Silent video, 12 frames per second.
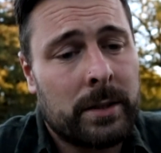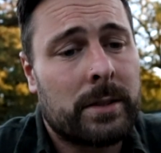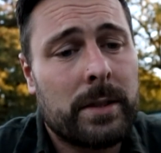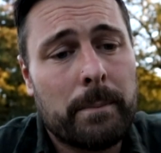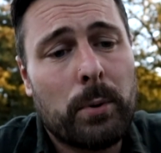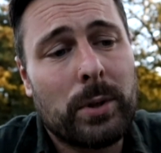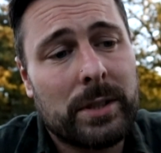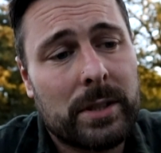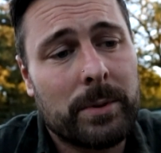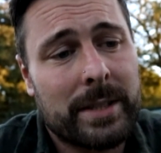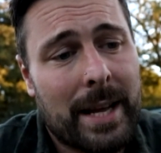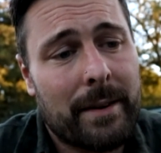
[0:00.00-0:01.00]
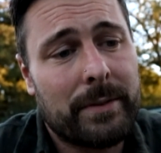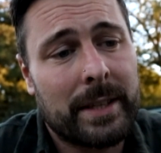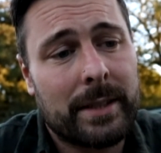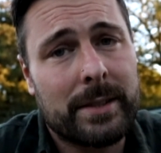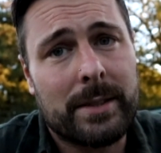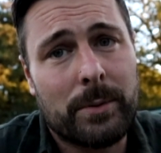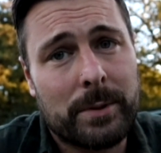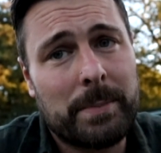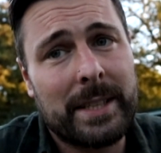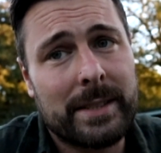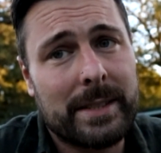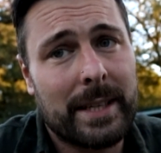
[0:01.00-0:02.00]
some point she was laughing because I was
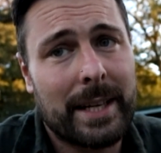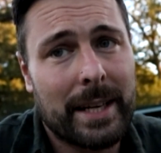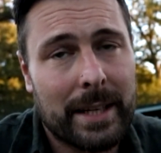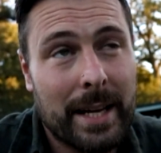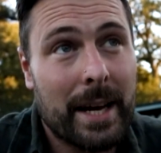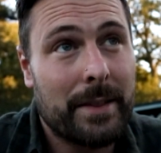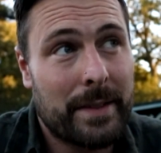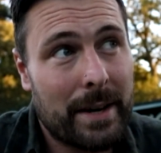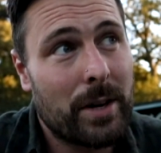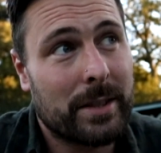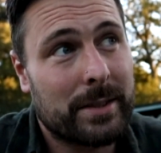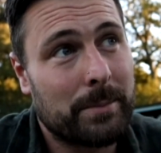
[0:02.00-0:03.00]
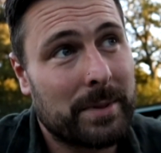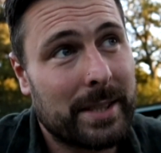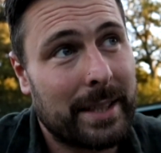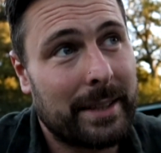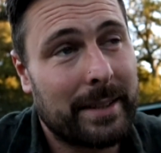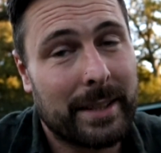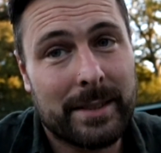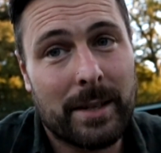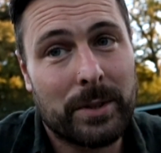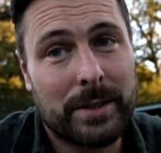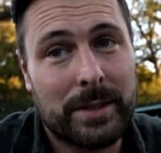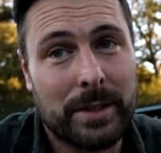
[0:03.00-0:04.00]
being silly, and there are some silly things I
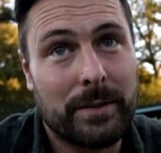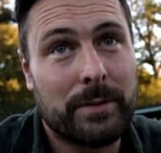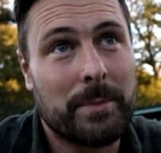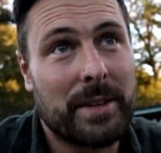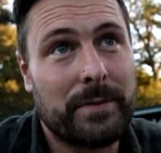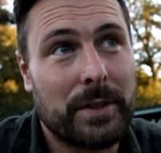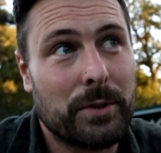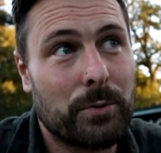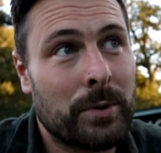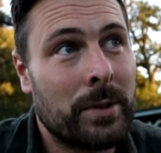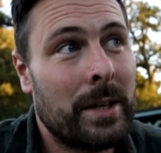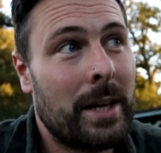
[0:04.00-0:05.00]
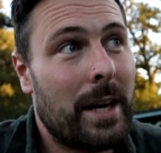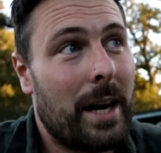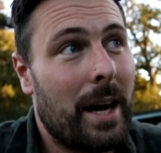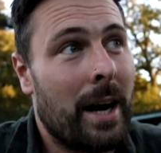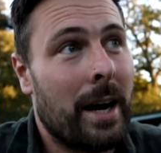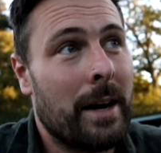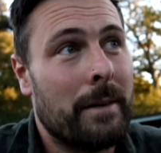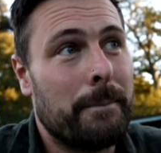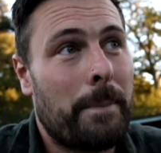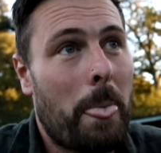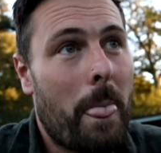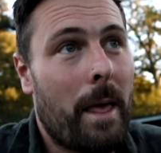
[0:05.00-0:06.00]
want to do for my funeral.
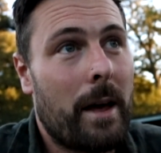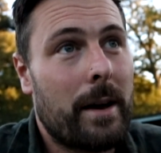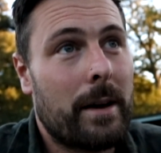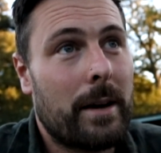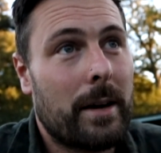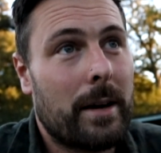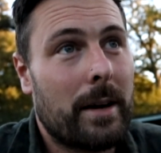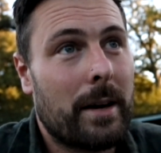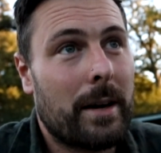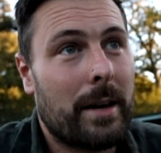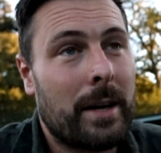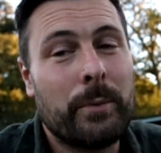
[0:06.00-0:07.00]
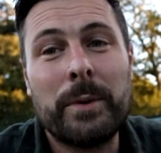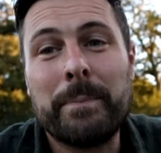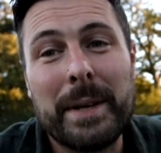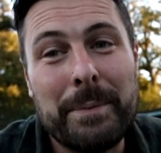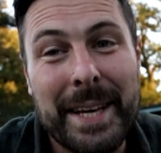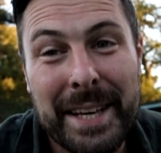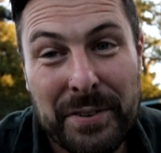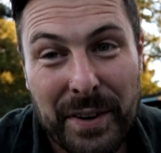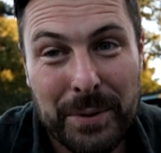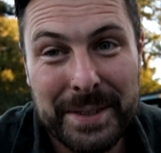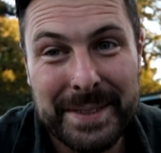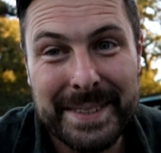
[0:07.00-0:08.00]
It wouldn't be me if
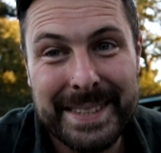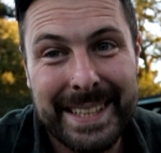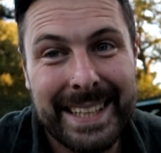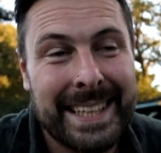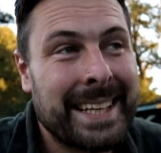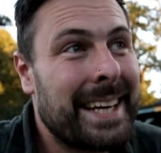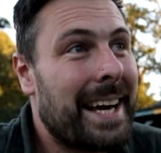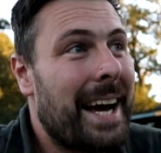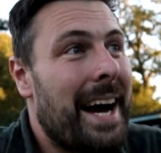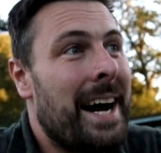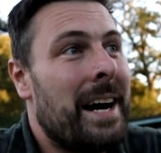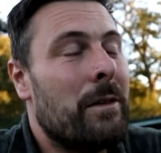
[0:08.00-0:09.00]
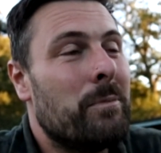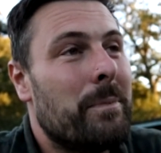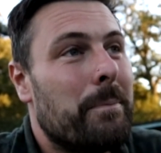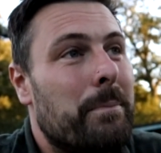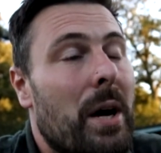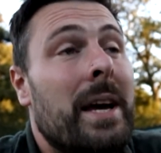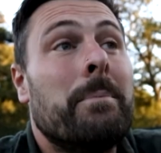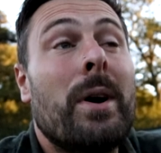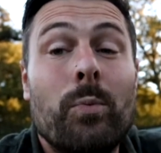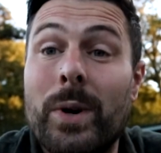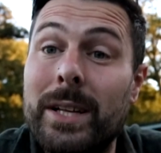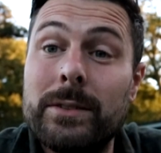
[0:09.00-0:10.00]
I wasn't silly. But in my
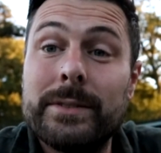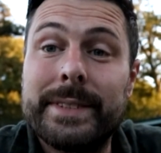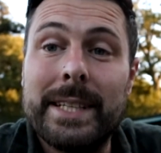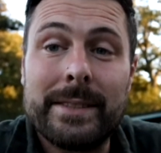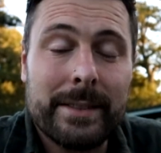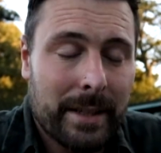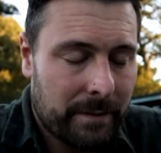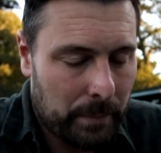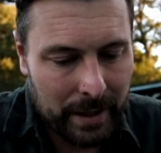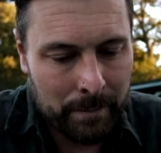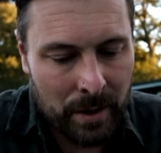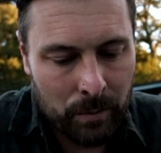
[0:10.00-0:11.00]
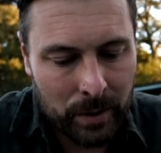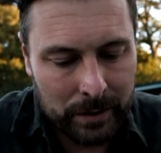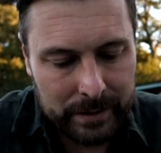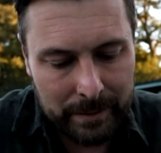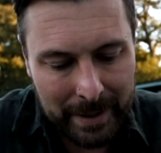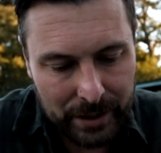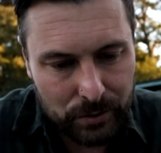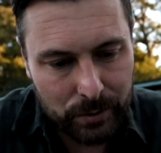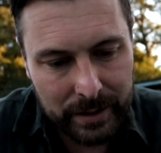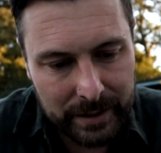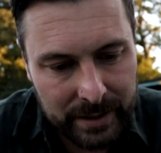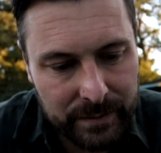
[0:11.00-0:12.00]
will, there's stuff put in my will to make sure
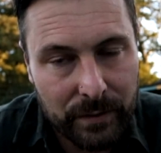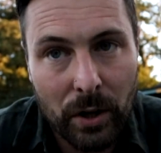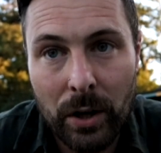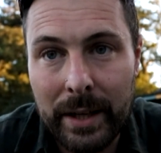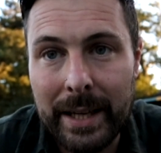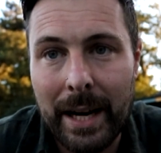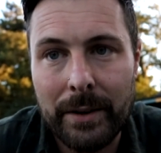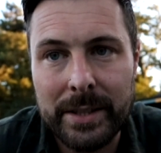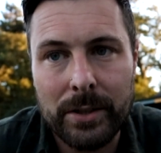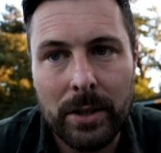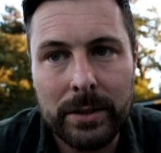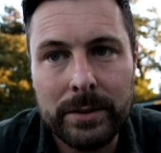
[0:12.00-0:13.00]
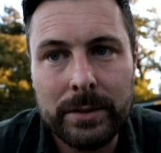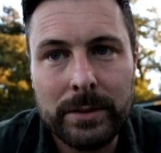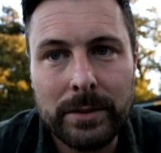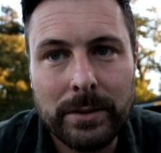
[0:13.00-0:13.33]
that this vlog carries on.